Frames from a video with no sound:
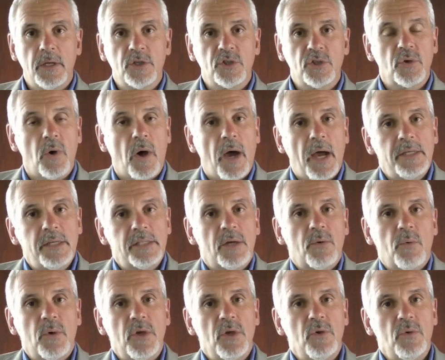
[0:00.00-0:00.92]
So
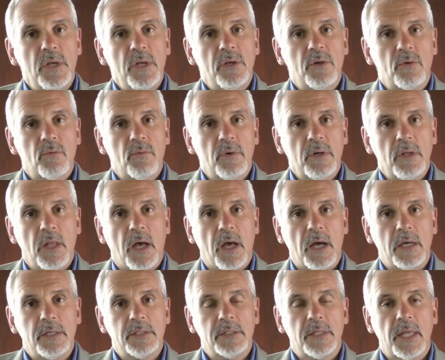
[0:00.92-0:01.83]
Isaac, what you need to
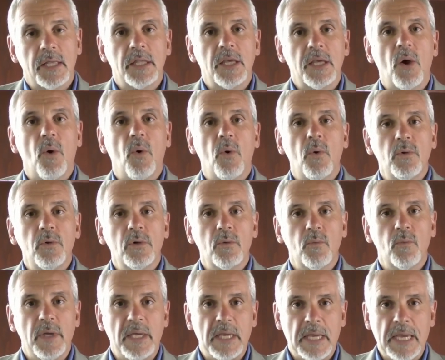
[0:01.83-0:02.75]
realize that the older
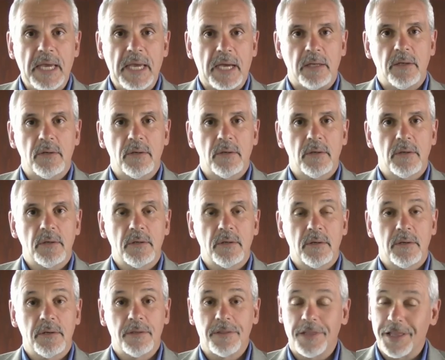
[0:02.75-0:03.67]
we get,
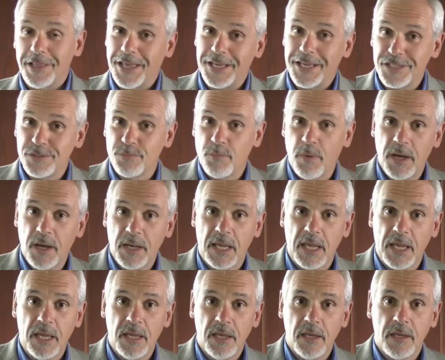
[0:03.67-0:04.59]
the less
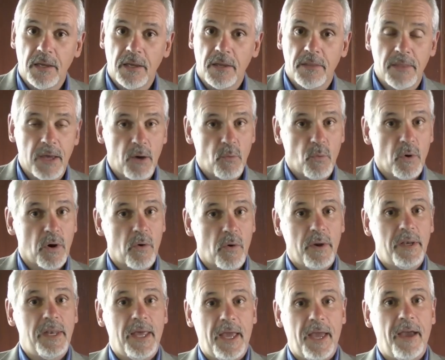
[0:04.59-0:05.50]
money that we're
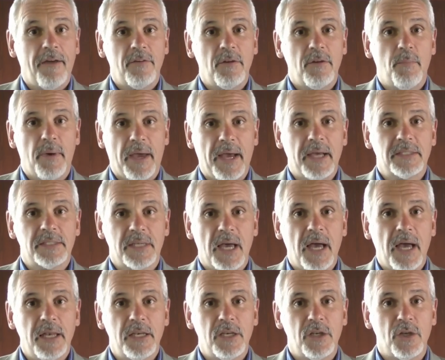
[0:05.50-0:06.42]
going to have to pass
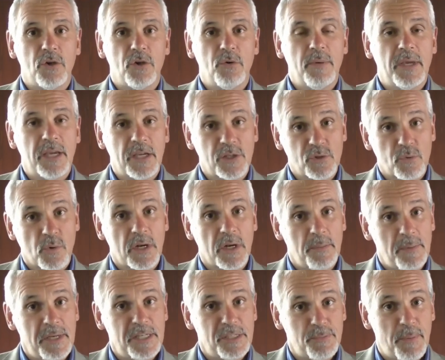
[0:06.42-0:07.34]
on to you because we're going
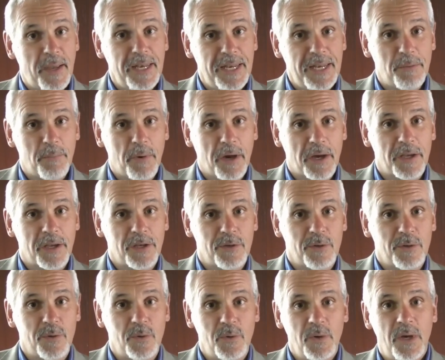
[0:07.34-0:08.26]
to be spending bucket
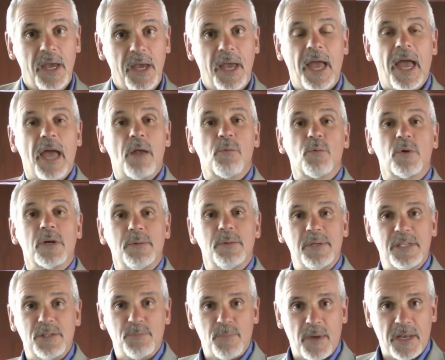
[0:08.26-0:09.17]
two and we're going to be
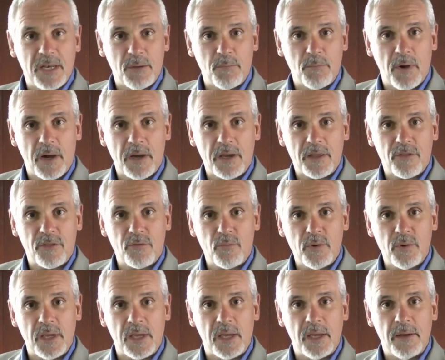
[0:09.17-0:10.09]
spending bucket
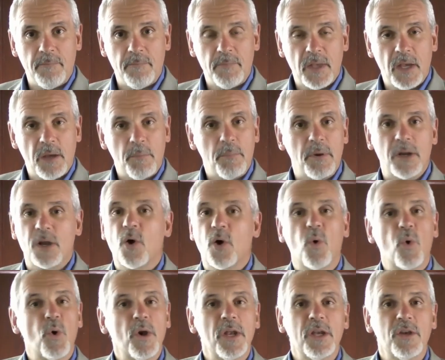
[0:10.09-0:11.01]
three. But
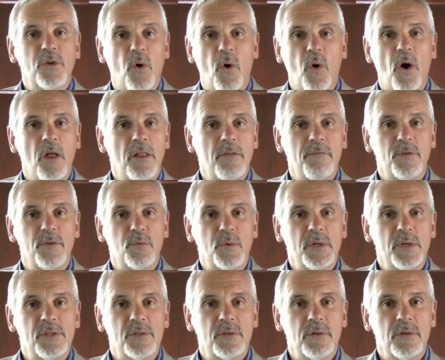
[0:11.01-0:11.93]
according to all of the
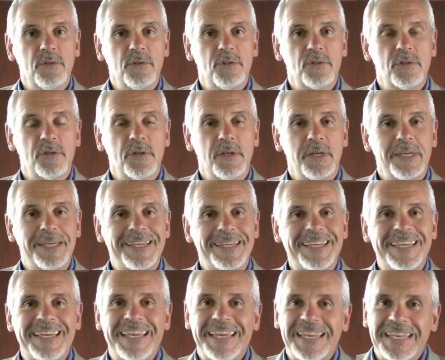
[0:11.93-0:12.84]
research,
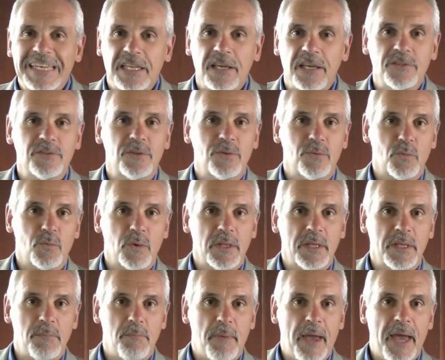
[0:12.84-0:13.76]
it doesn't
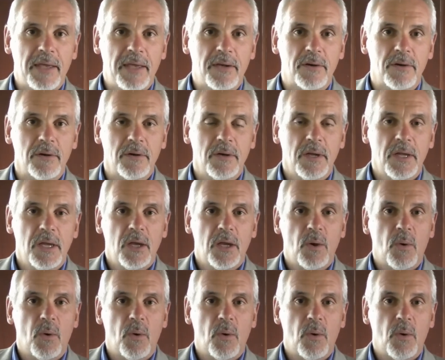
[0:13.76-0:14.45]
really matter